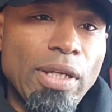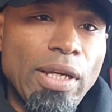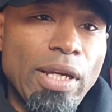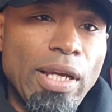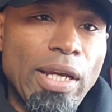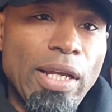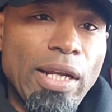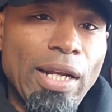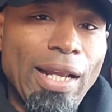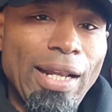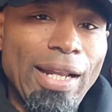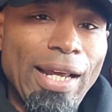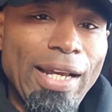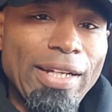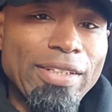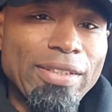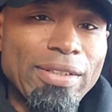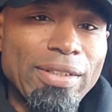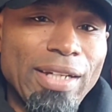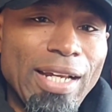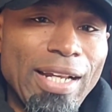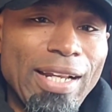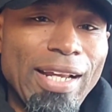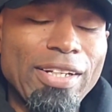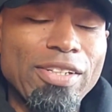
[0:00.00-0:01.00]
And I like
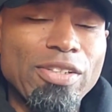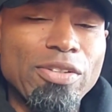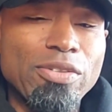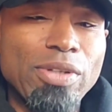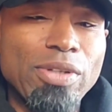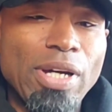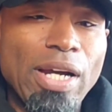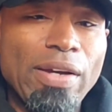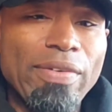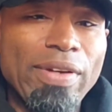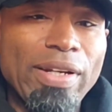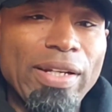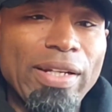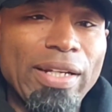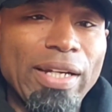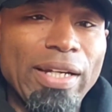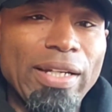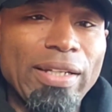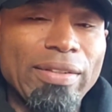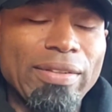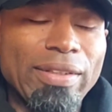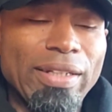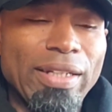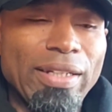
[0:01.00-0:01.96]
to drive at night.